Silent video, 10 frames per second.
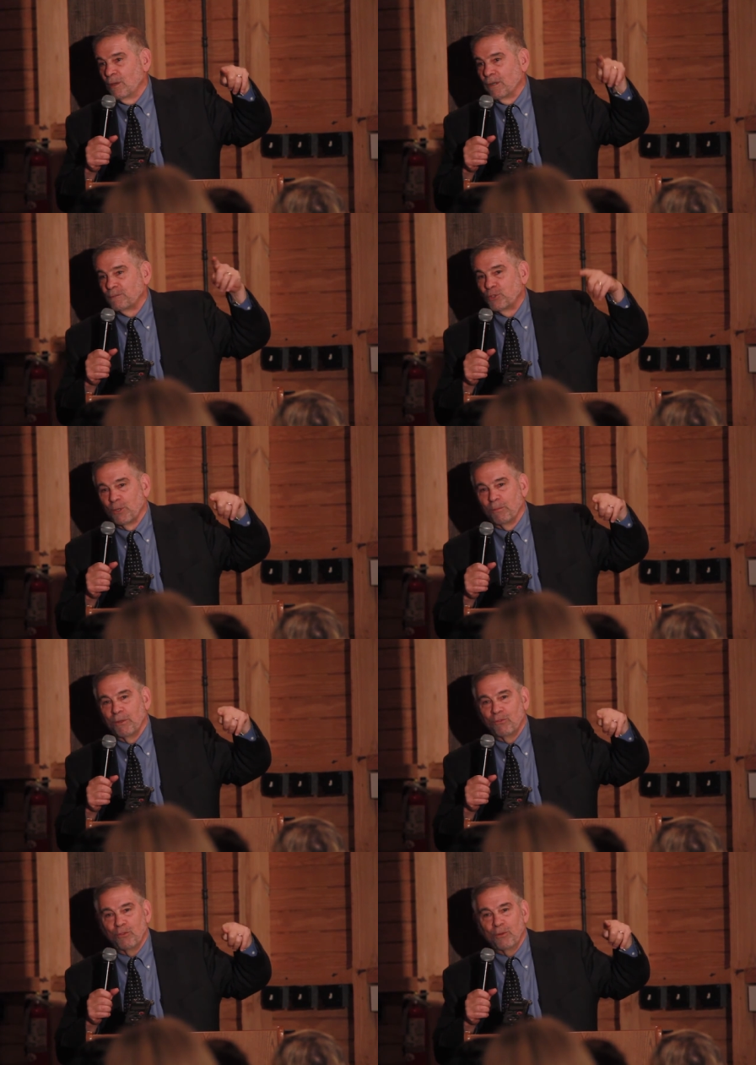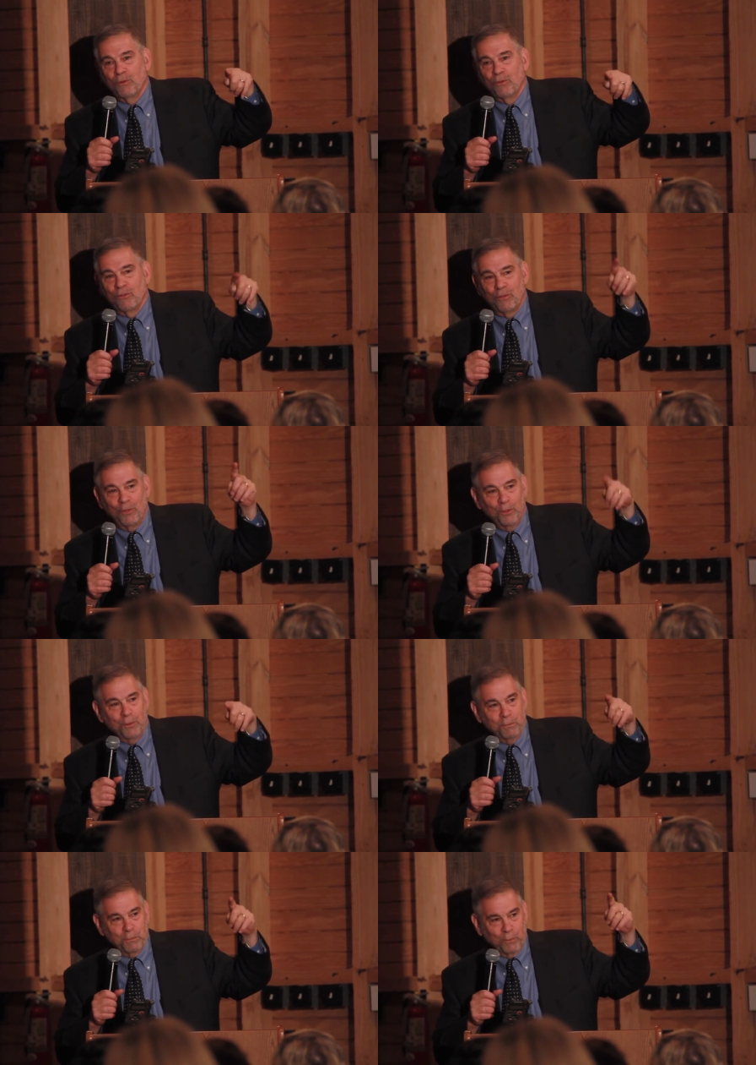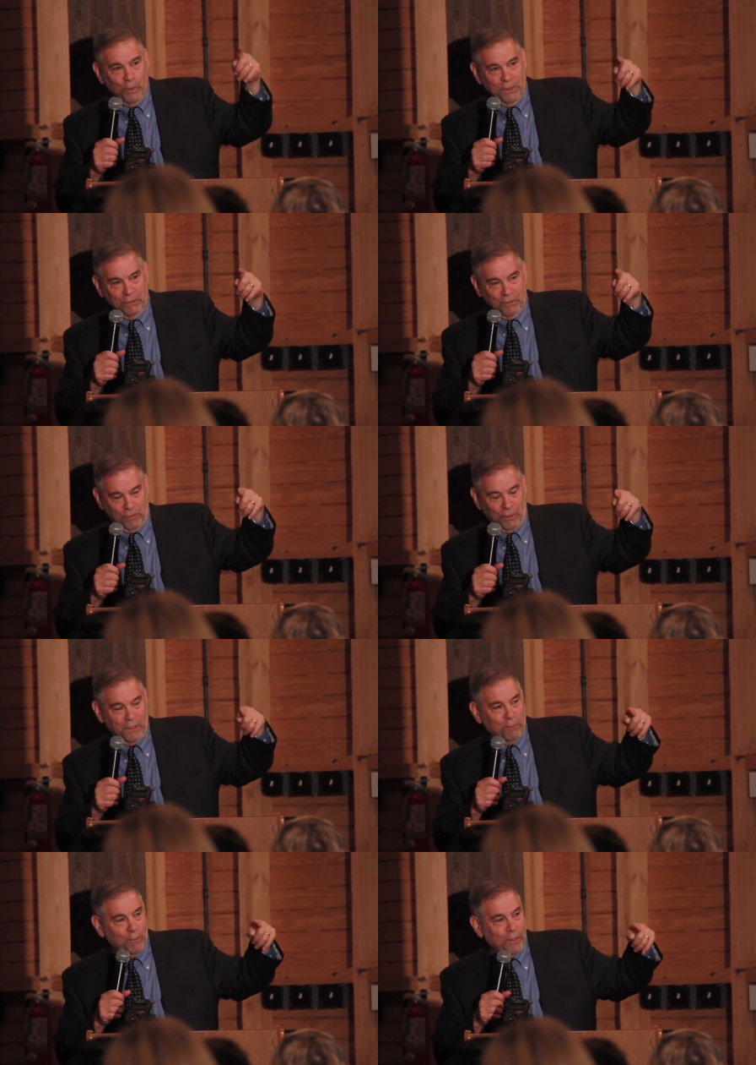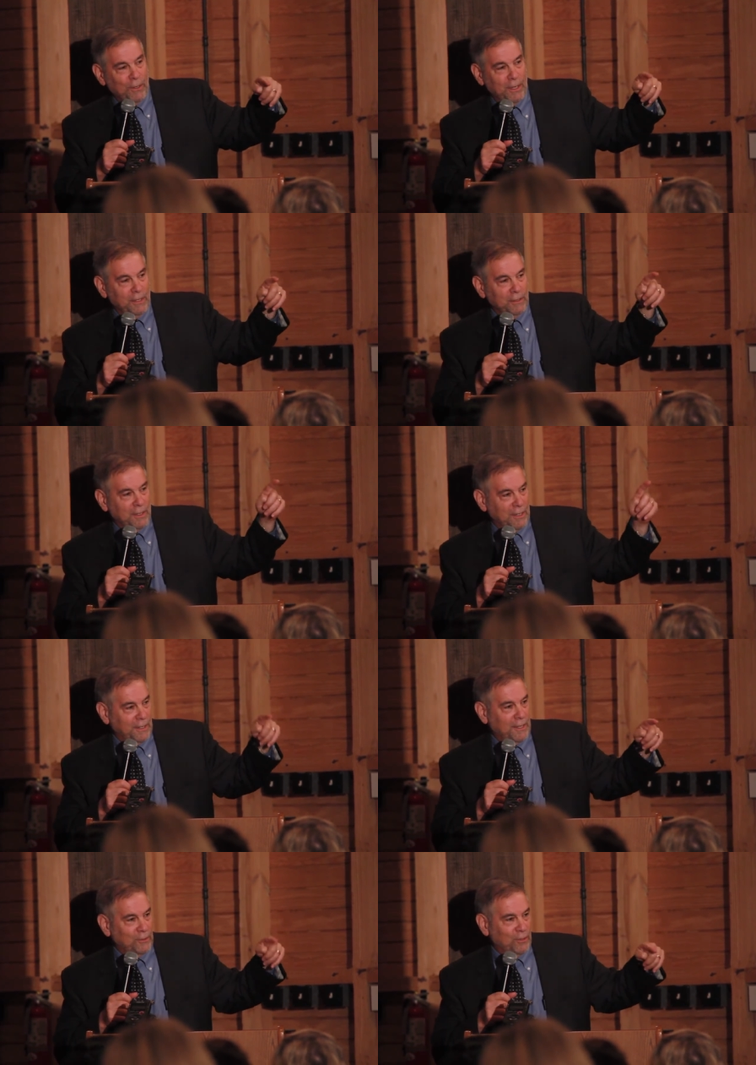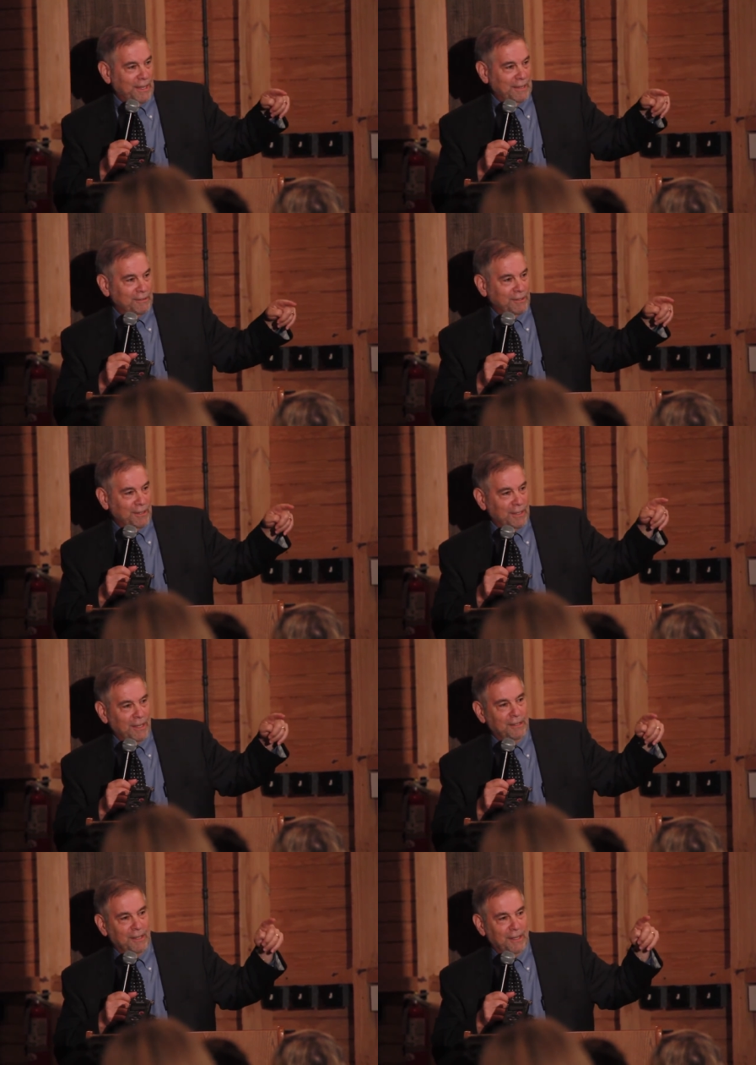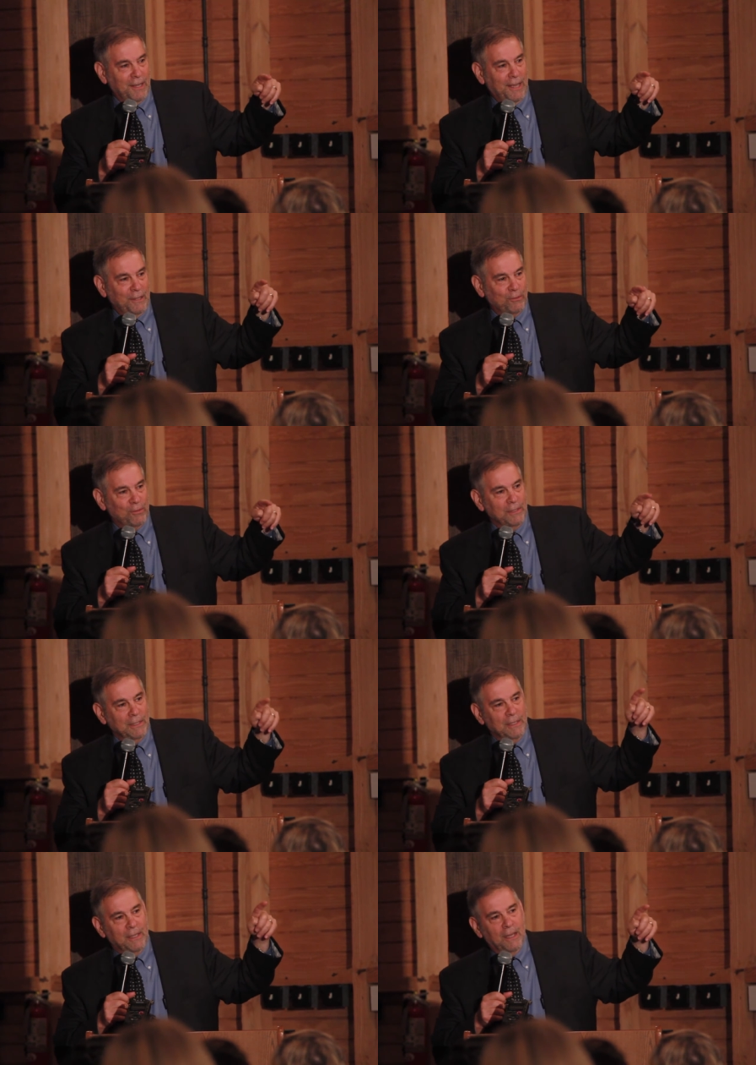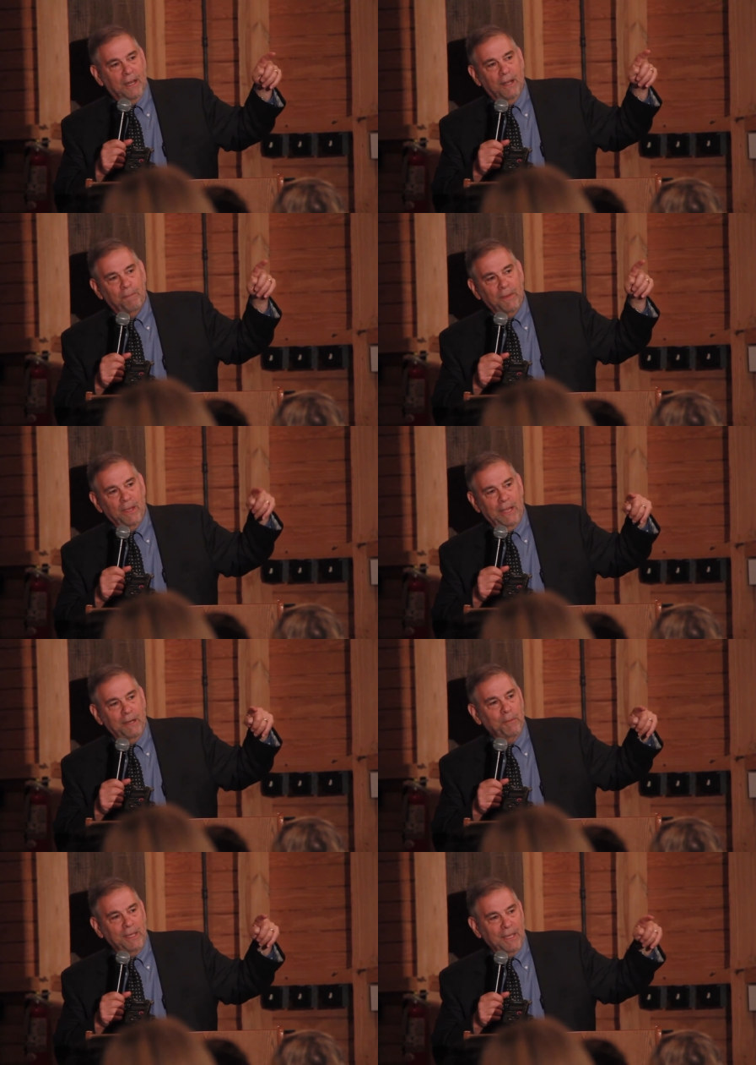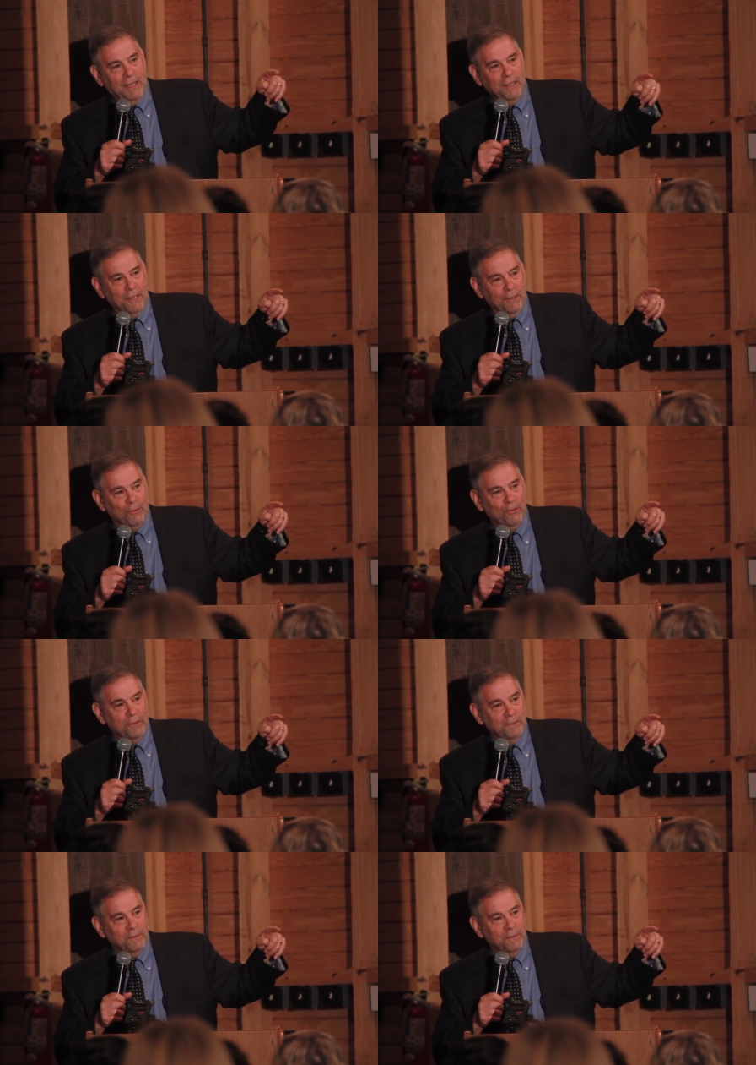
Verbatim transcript: of German Jews who we started regarding not as anti, and not as uh, enemy aliens,